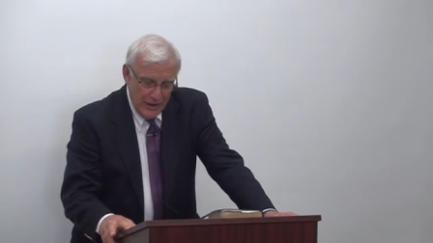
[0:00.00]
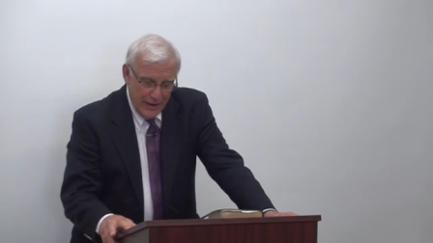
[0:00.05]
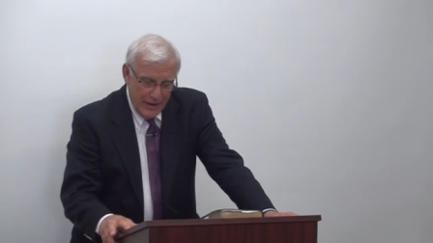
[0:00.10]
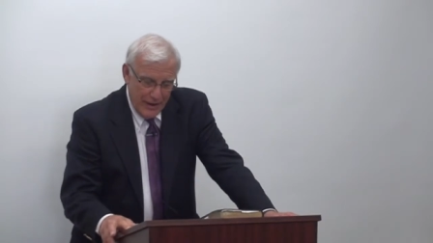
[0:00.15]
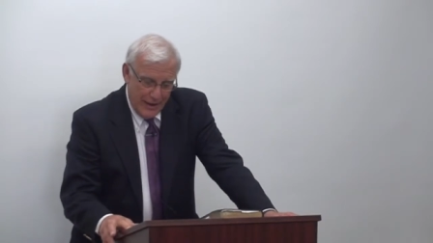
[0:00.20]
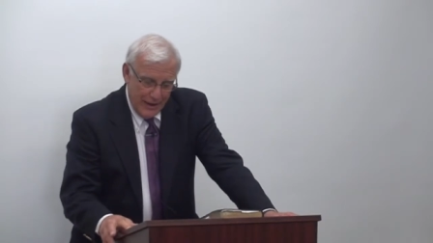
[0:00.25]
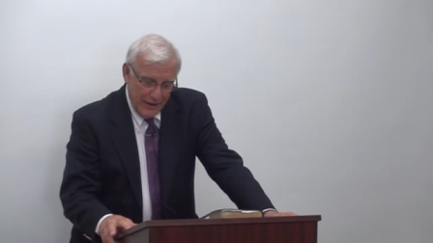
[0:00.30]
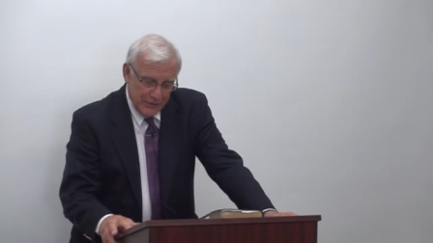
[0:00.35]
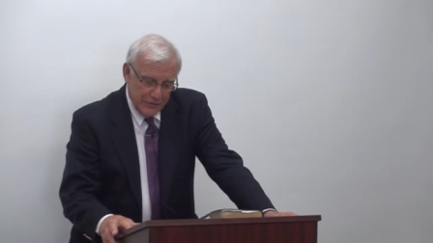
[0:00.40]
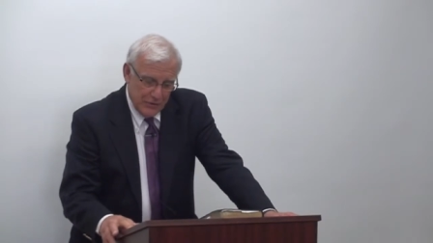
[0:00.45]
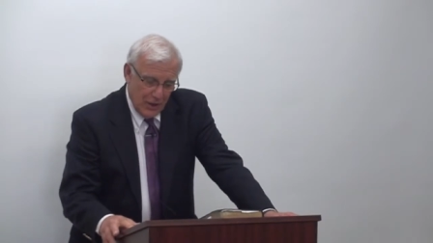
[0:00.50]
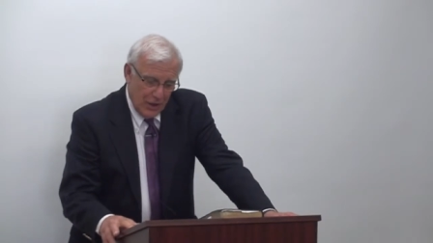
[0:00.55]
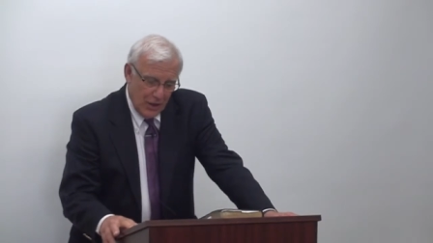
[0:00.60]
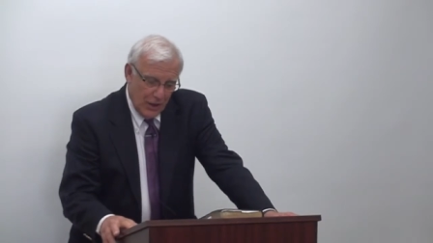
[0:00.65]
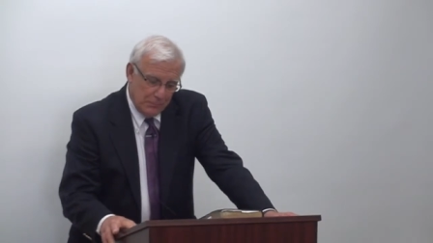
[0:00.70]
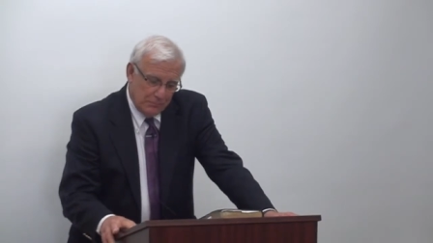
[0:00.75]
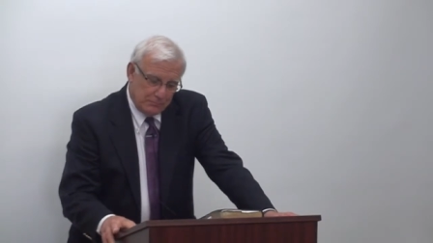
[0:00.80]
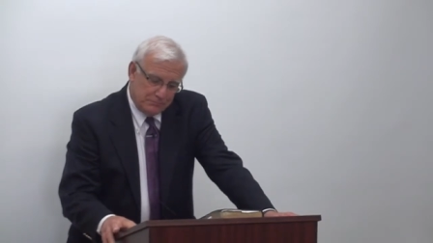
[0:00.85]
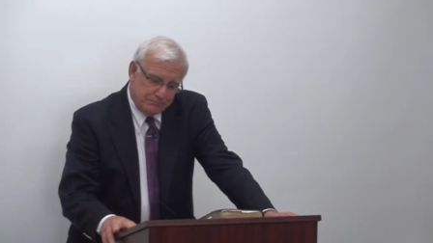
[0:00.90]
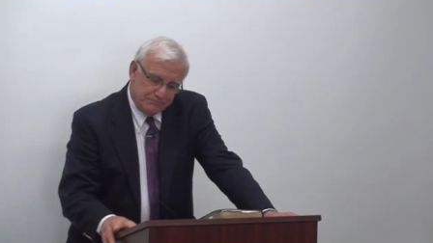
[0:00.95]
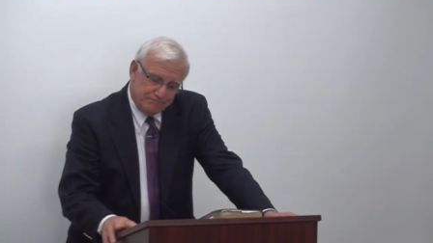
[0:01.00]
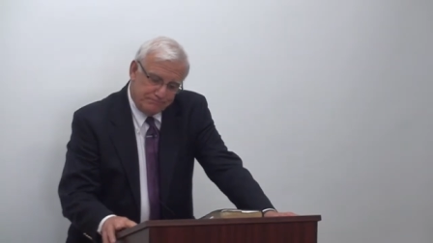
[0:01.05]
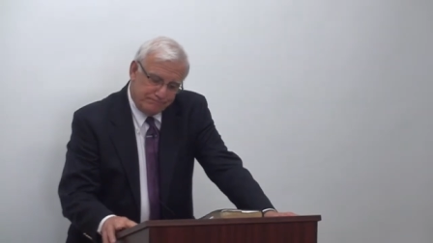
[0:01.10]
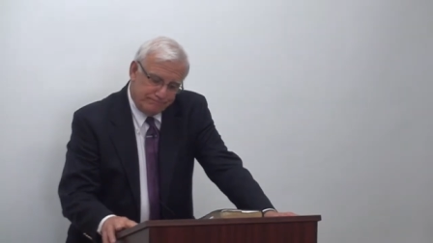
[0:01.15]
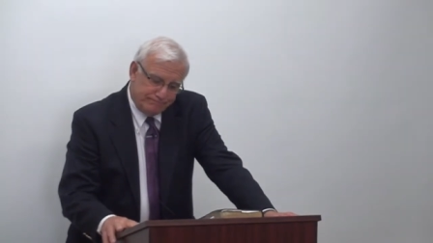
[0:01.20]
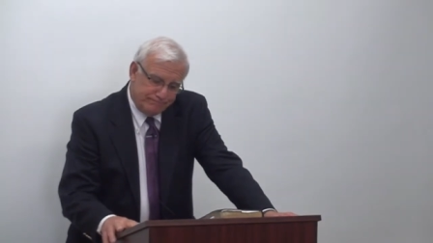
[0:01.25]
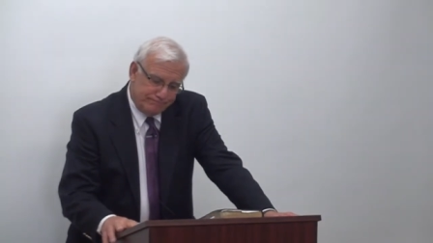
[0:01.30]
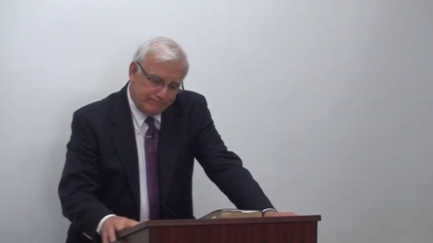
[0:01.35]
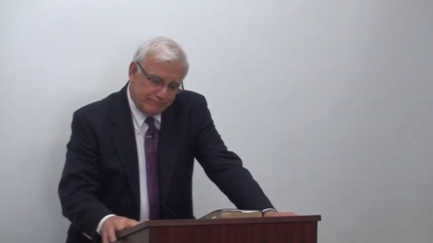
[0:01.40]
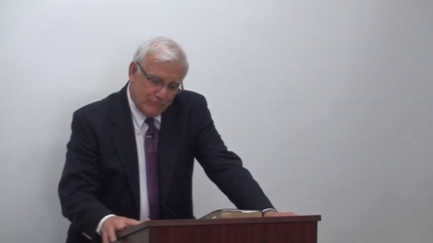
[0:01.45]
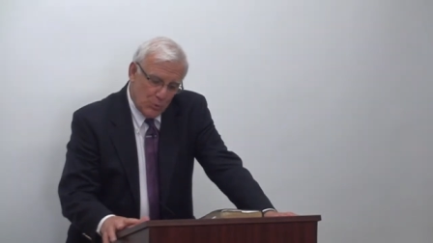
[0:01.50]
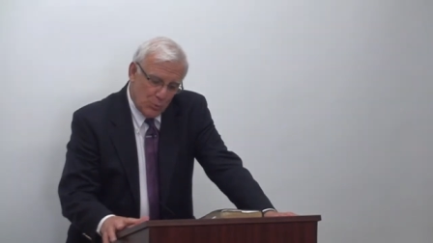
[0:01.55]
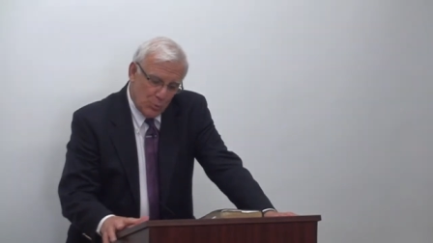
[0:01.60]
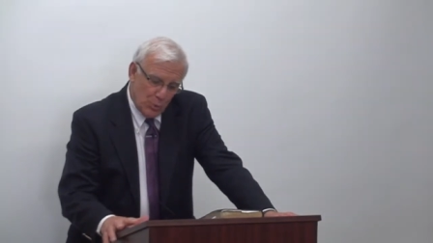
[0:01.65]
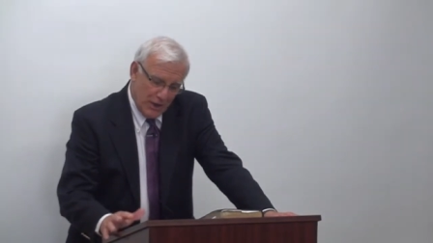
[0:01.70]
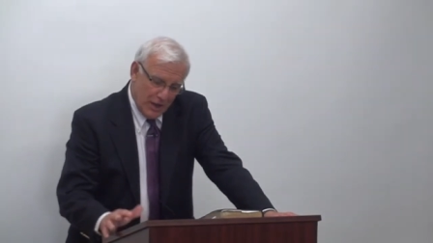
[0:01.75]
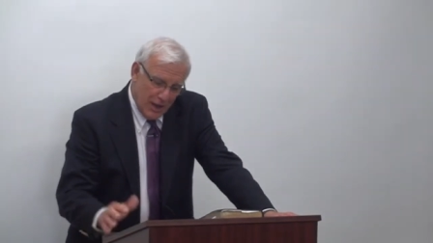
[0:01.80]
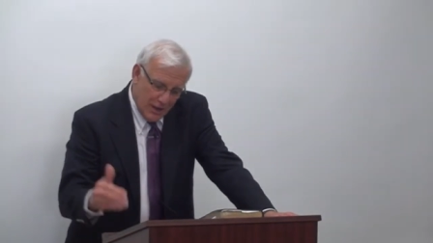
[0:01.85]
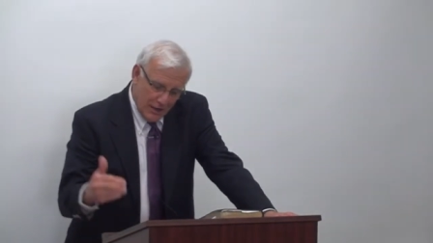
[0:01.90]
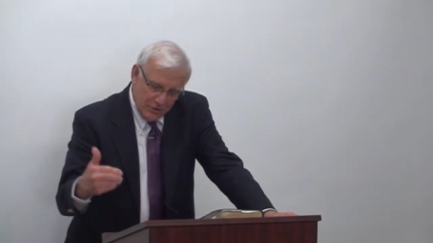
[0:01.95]
And um,
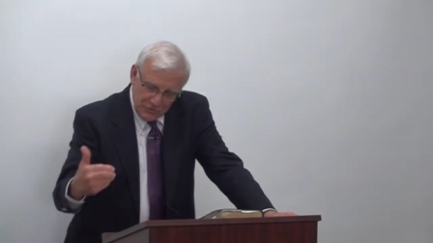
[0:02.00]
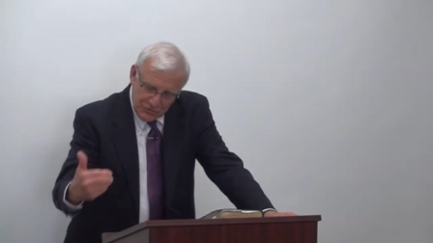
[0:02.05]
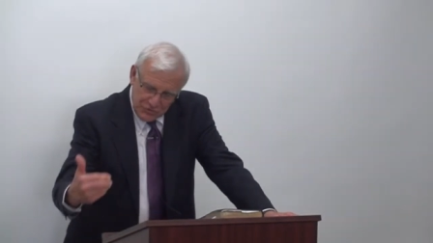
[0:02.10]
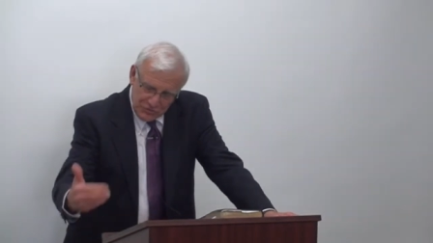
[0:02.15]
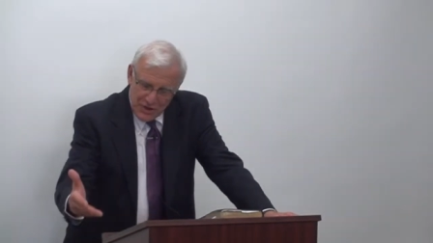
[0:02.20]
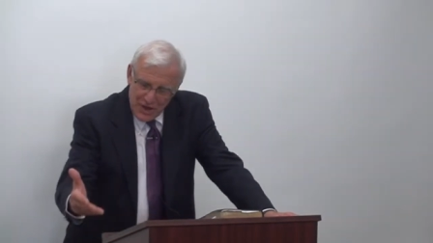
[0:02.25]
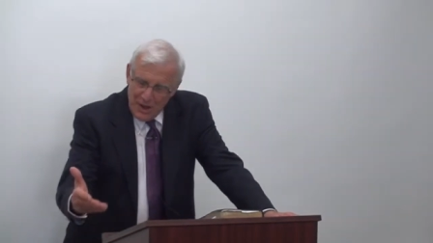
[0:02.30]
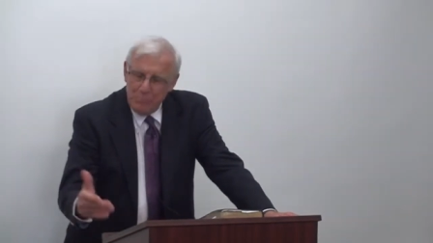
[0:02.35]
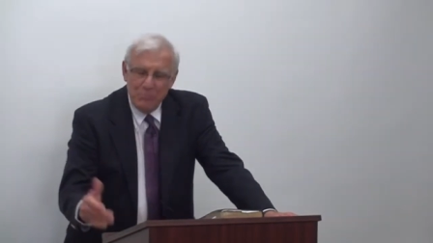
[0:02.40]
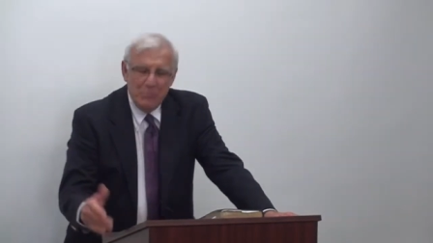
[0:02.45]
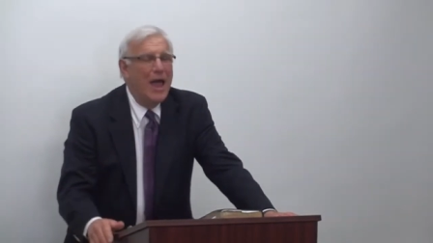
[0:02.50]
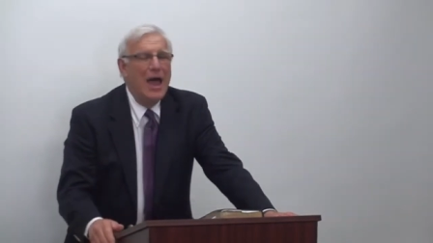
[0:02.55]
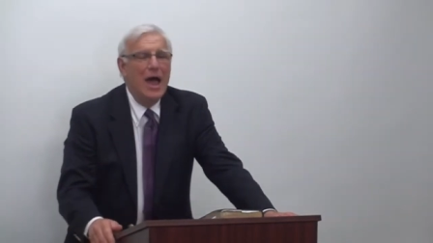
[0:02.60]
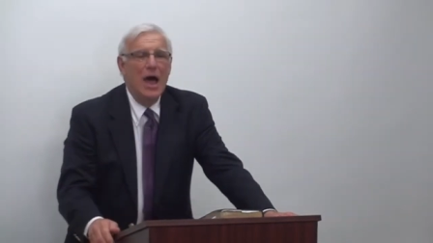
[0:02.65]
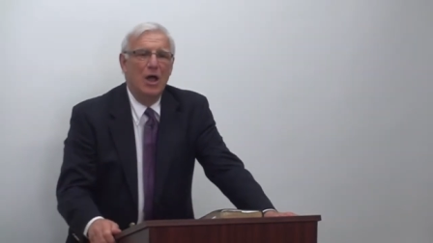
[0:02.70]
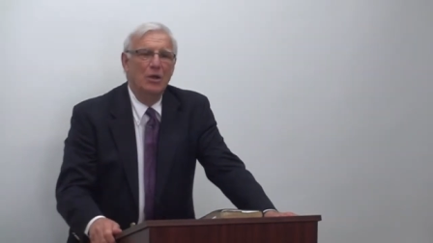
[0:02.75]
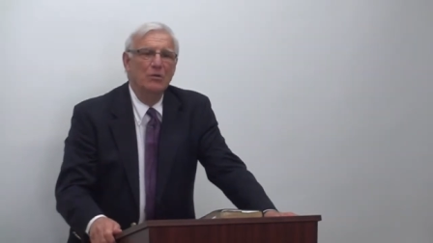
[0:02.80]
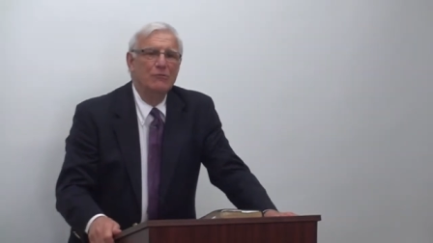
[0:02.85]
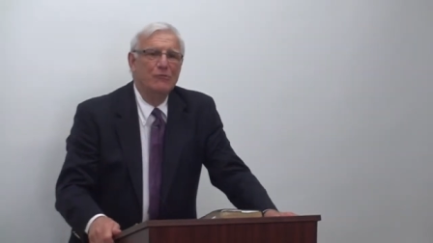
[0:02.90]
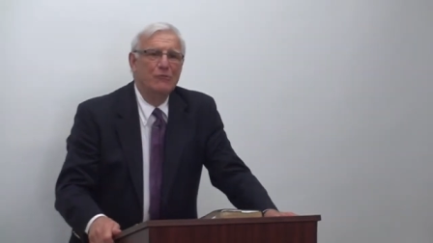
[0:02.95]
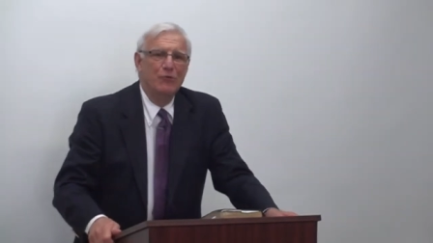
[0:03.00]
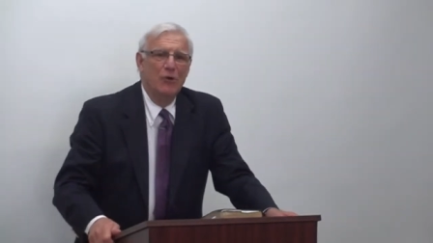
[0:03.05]
when I stepped down